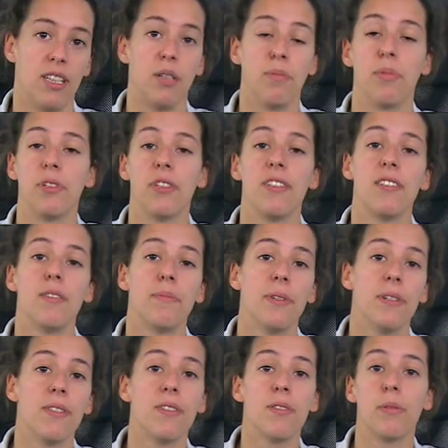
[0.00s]
The
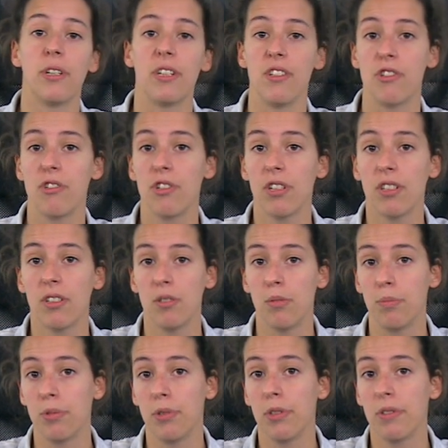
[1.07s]
participants were instructed to
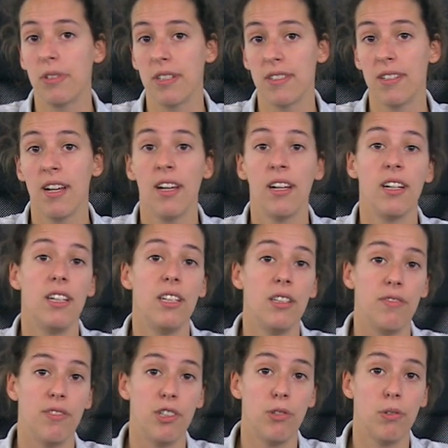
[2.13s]
progress
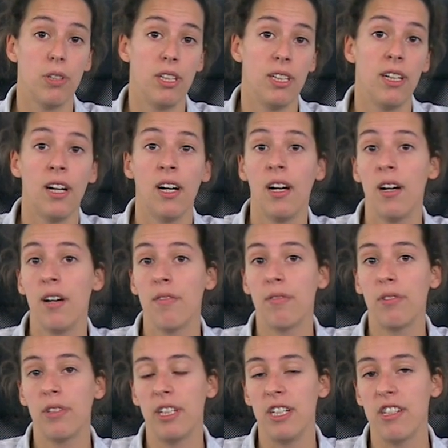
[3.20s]
individually
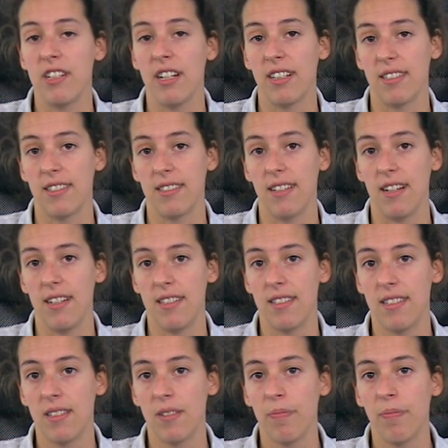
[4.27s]
for each
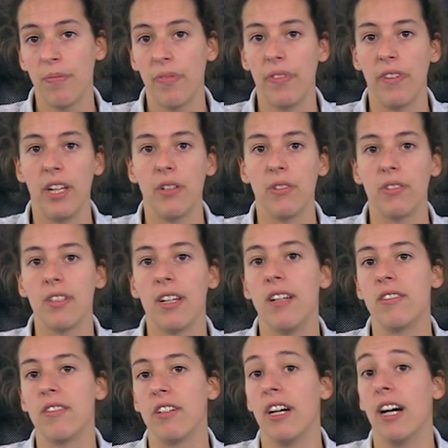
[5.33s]
exercise. They could
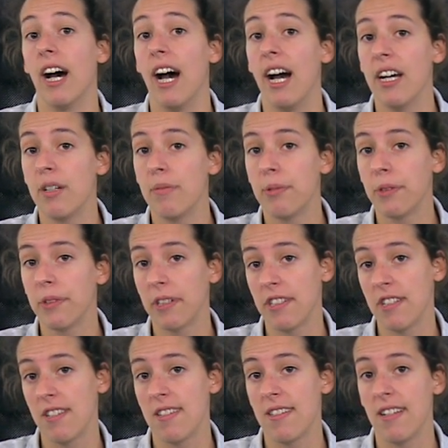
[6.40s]
enter a higher
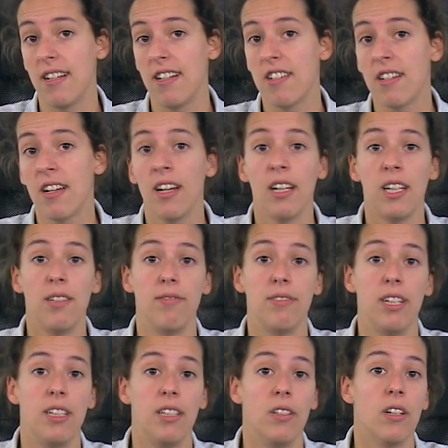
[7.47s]
progression stage if
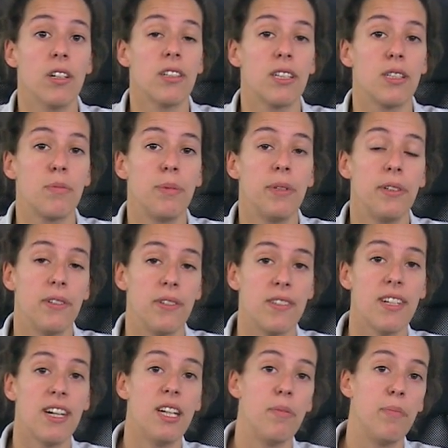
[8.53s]
they did not
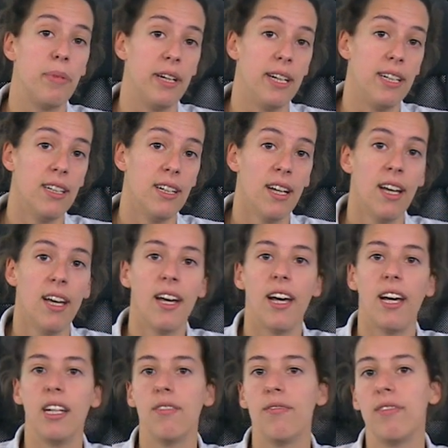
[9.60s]
experience any pain
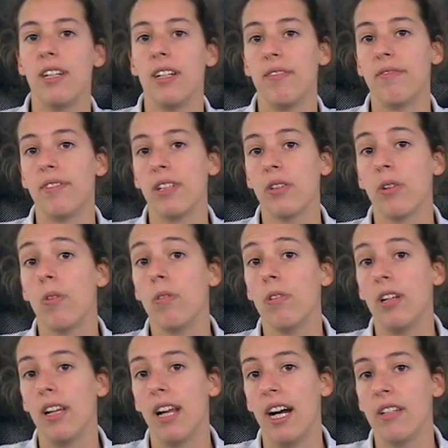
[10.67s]
and if they felt
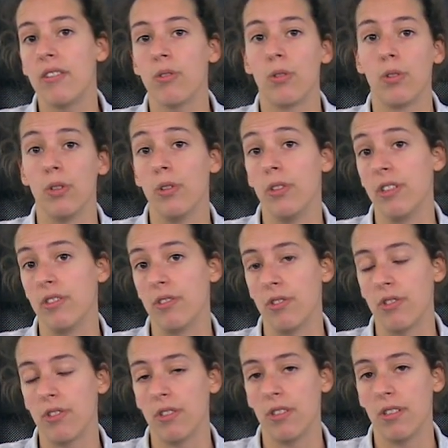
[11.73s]
only light or no
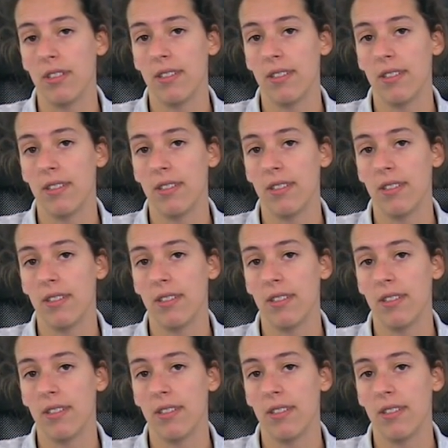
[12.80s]
exertion.